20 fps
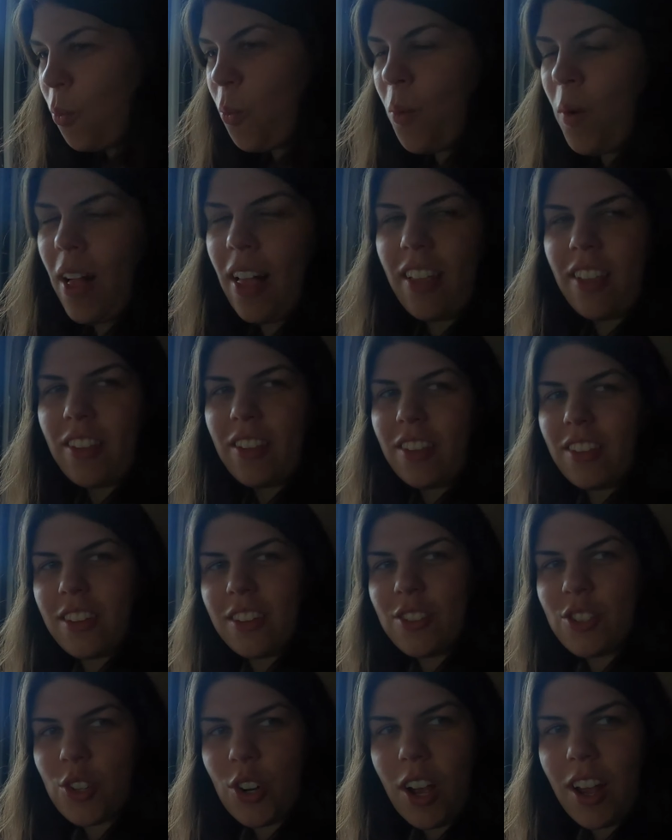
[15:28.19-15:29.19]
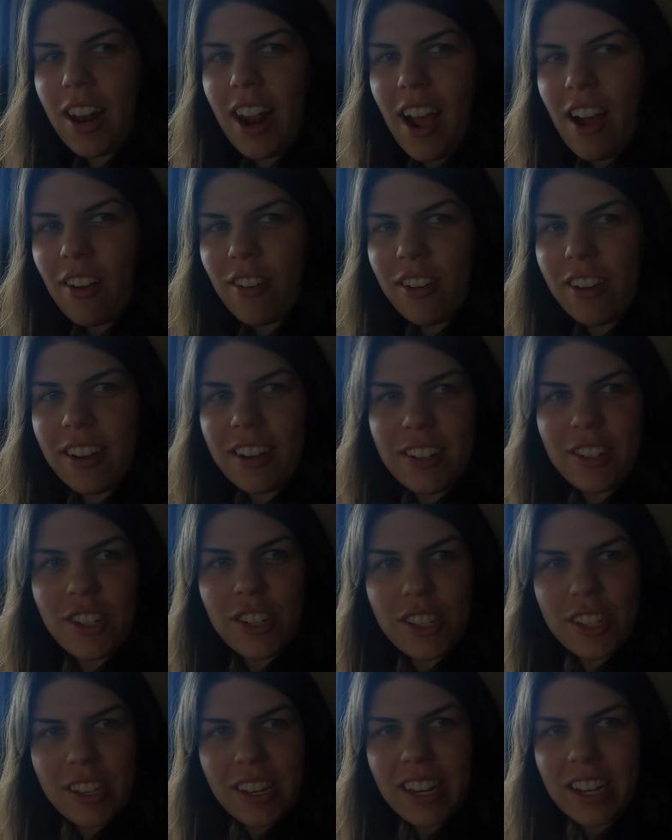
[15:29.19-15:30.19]
well drawn out and
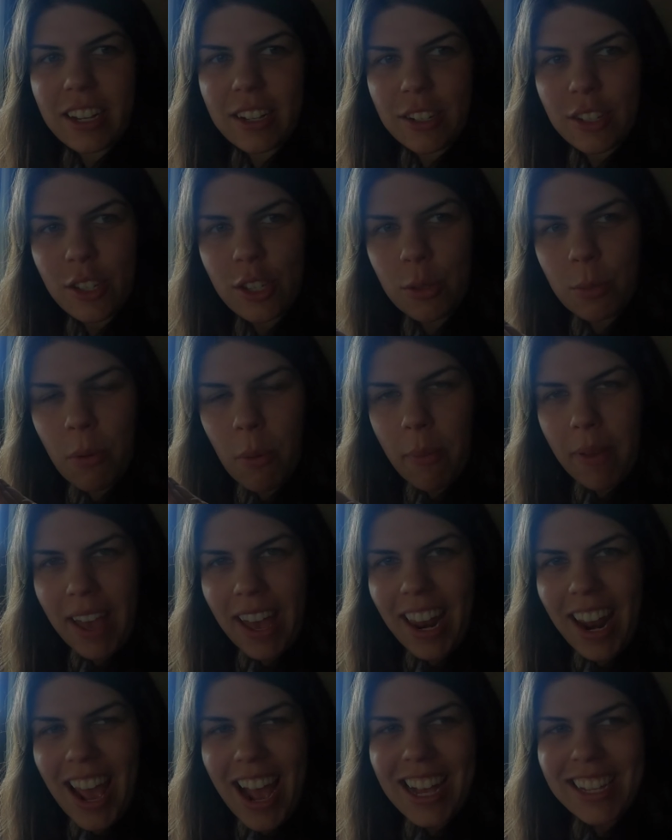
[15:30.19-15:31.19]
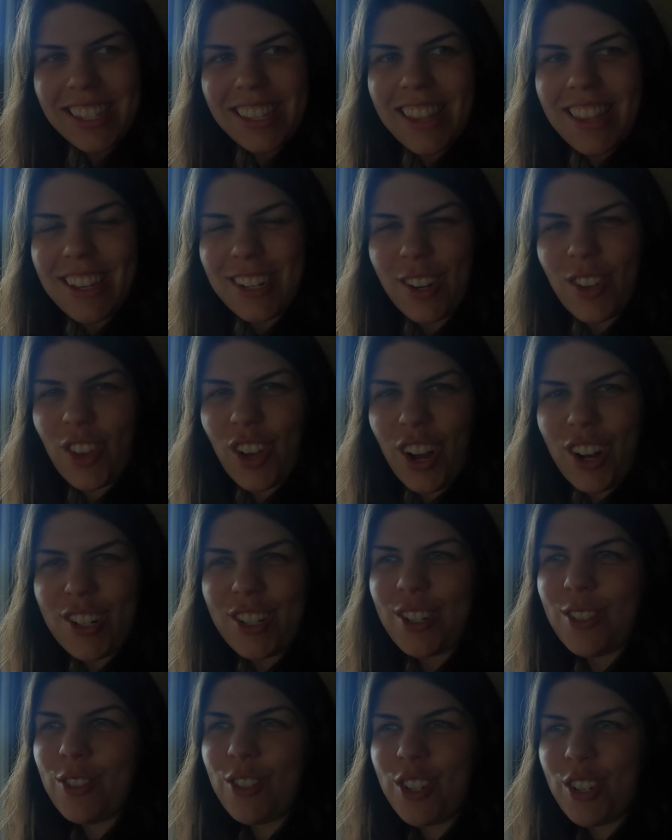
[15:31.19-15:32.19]
just like super badass. And they show the
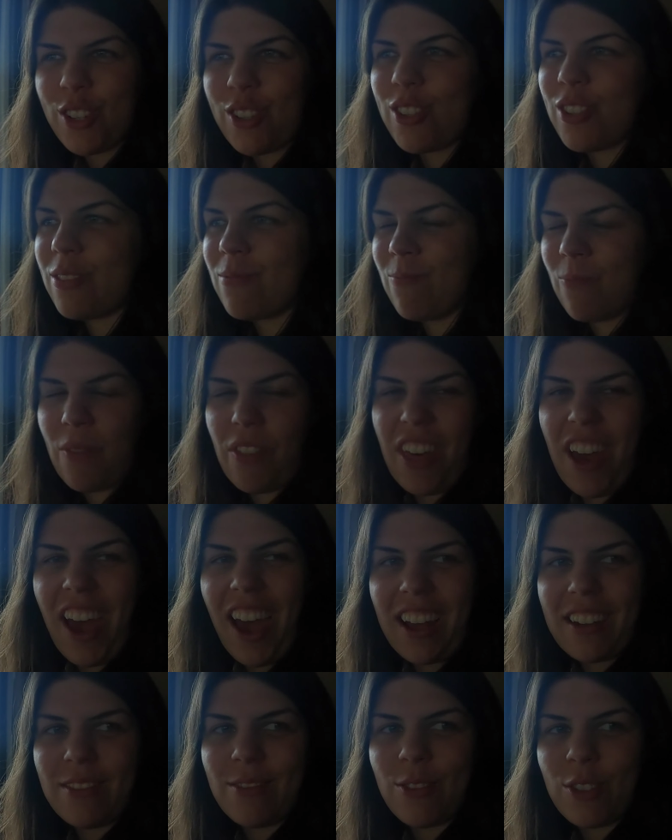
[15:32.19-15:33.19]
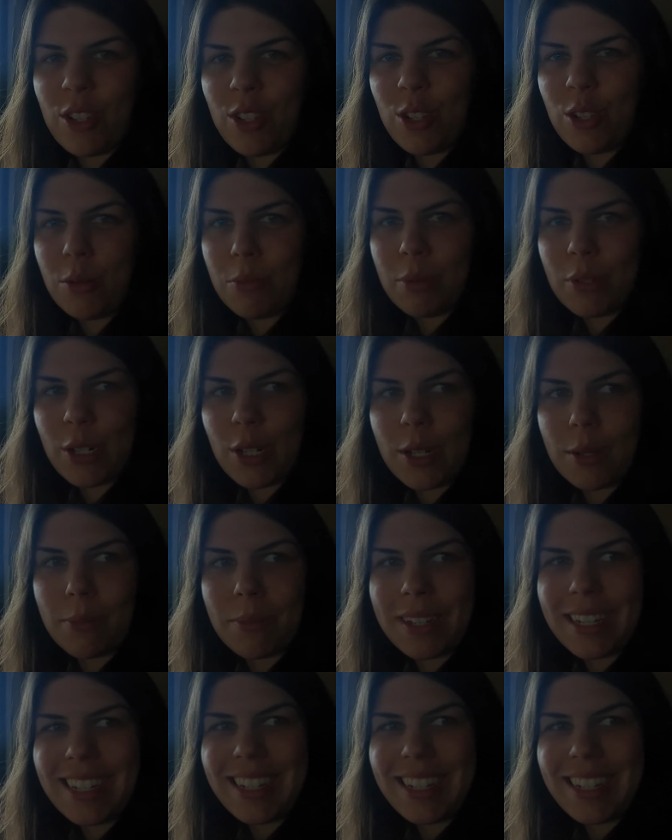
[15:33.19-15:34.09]
cartoon and she's that super derpy.